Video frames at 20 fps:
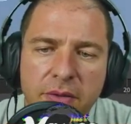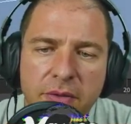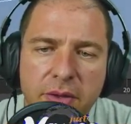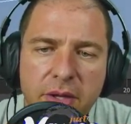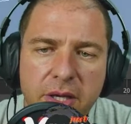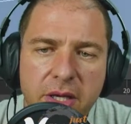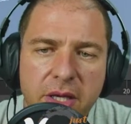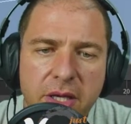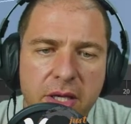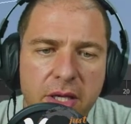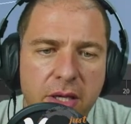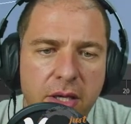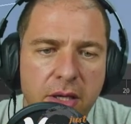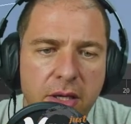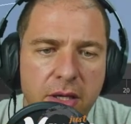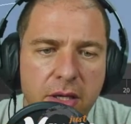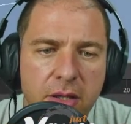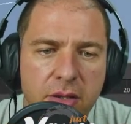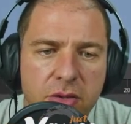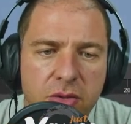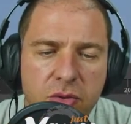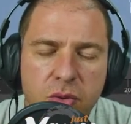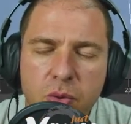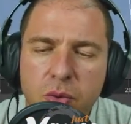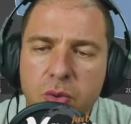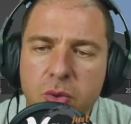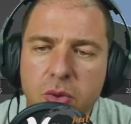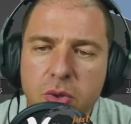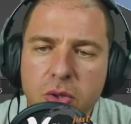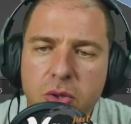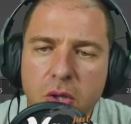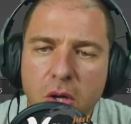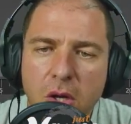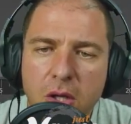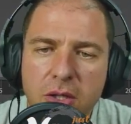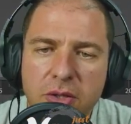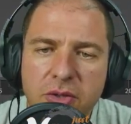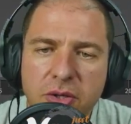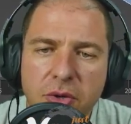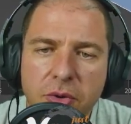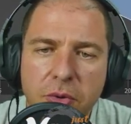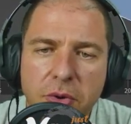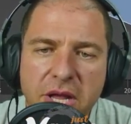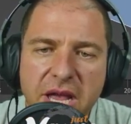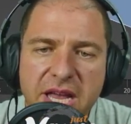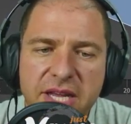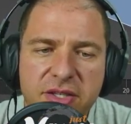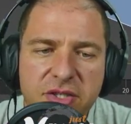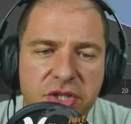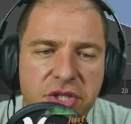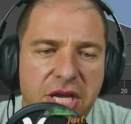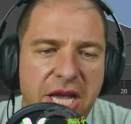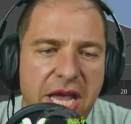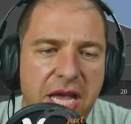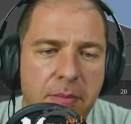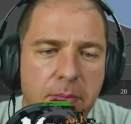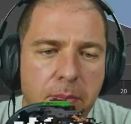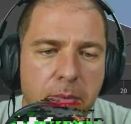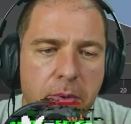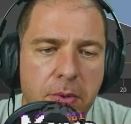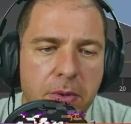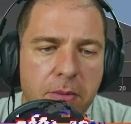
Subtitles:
the tool called Create Shape,